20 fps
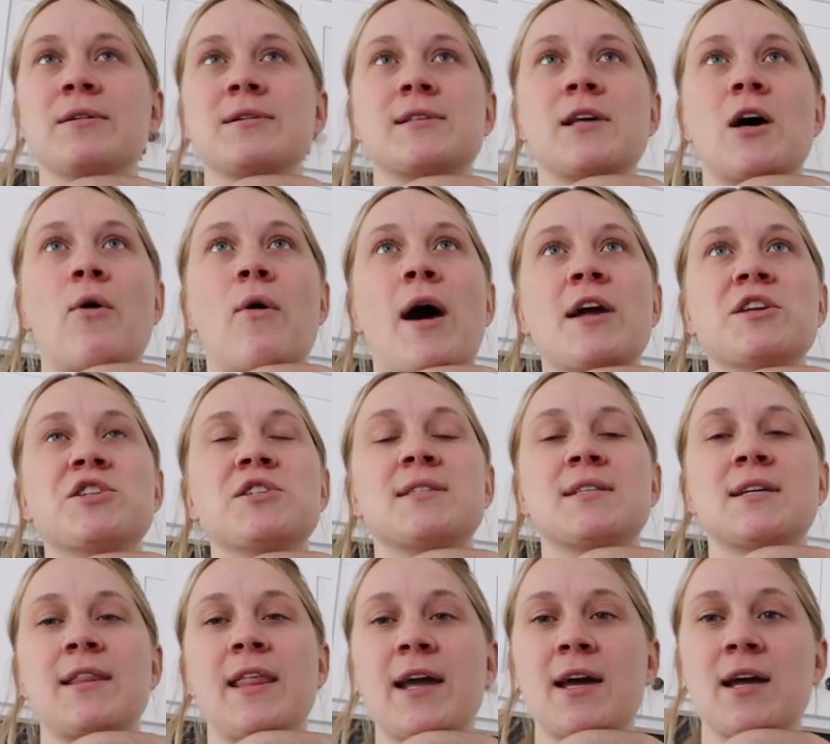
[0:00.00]
So I just
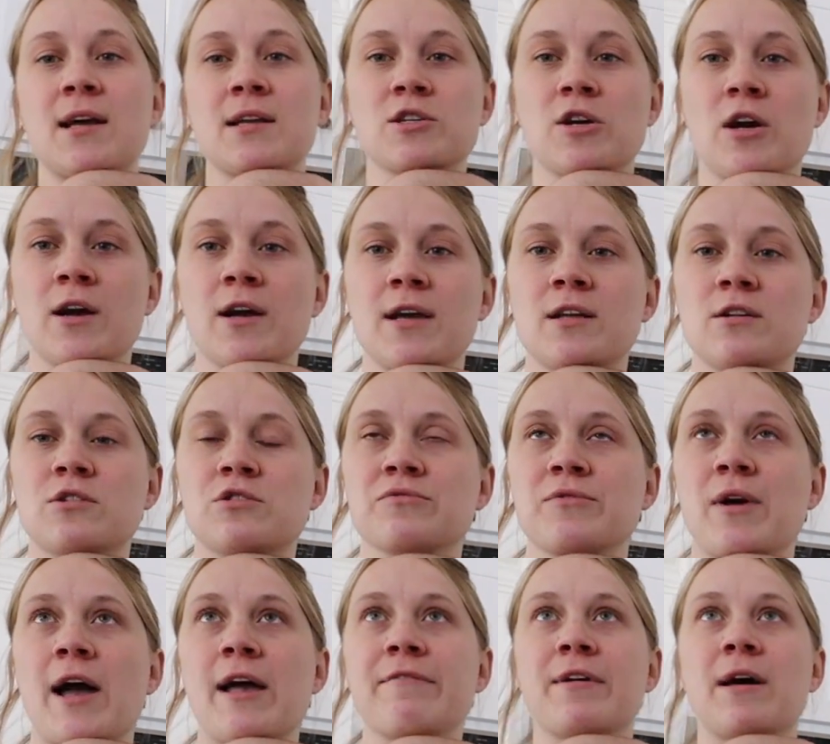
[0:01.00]
did like a Target
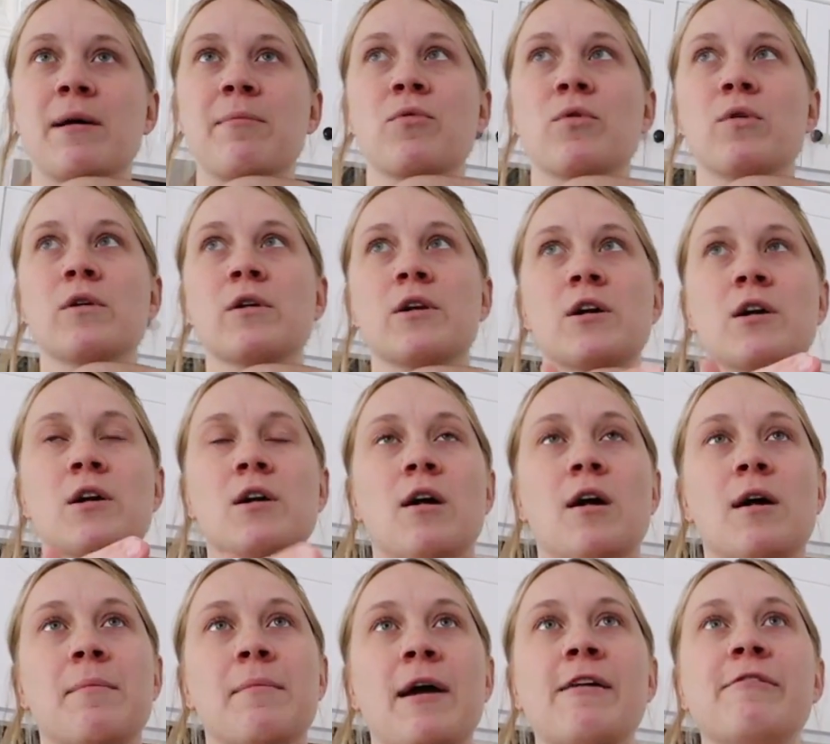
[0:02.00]
drive up order
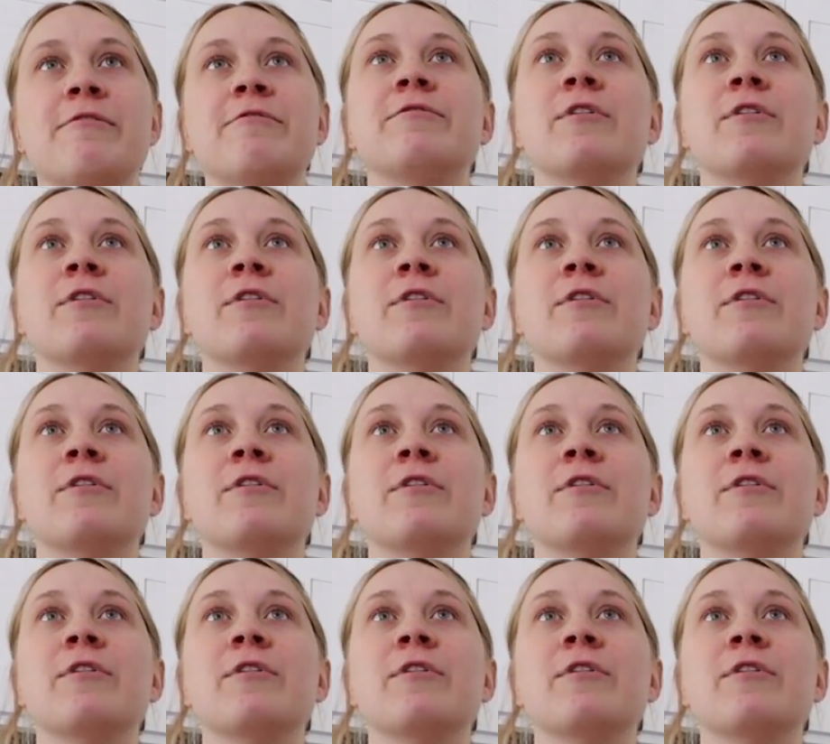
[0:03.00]
on my